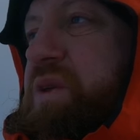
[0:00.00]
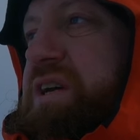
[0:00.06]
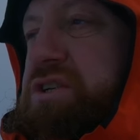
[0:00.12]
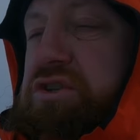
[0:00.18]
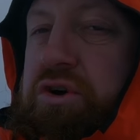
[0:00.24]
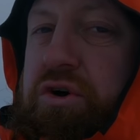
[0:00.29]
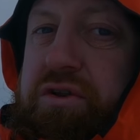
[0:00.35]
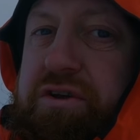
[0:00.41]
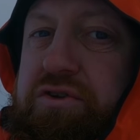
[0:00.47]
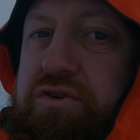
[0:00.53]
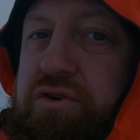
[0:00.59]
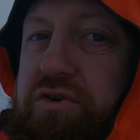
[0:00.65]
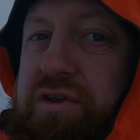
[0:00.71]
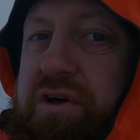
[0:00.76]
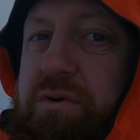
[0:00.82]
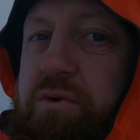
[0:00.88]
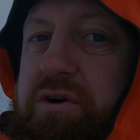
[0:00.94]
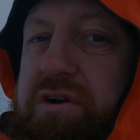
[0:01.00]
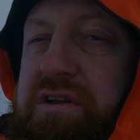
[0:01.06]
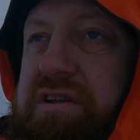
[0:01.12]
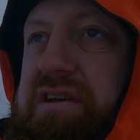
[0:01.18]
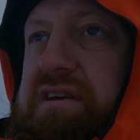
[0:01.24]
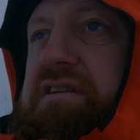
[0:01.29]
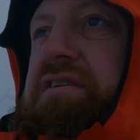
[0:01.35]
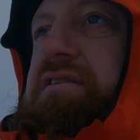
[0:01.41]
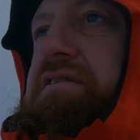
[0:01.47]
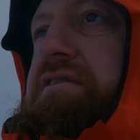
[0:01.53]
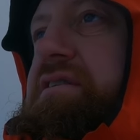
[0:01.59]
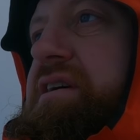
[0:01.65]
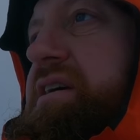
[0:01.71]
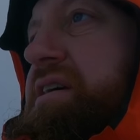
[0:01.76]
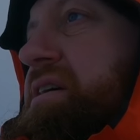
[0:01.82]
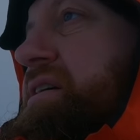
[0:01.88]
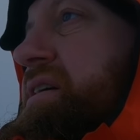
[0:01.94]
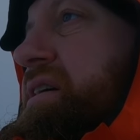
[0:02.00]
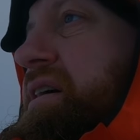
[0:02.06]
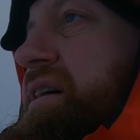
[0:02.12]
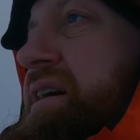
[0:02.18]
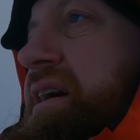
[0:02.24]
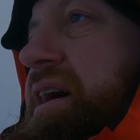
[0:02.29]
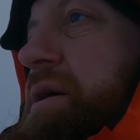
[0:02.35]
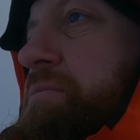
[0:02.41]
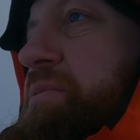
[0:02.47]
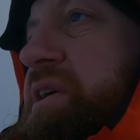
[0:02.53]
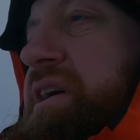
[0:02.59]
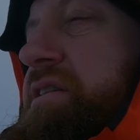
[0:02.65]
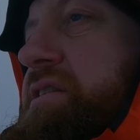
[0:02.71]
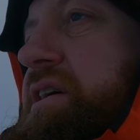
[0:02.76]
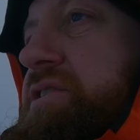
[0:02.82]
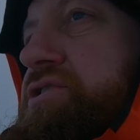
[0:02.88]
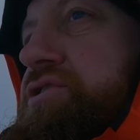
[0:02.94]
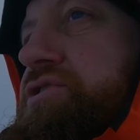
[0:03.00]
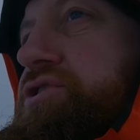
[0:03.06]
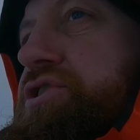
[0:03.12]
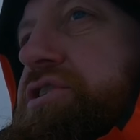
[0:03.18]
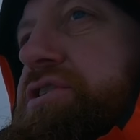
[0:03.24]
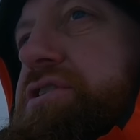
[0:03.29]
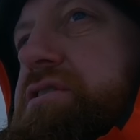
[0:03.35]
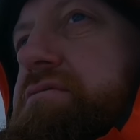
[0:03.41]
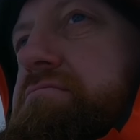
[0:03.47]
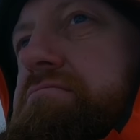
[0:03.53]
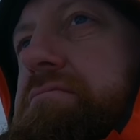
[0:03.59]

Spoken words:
it's not the two that I wanted to get done today. The conditions just,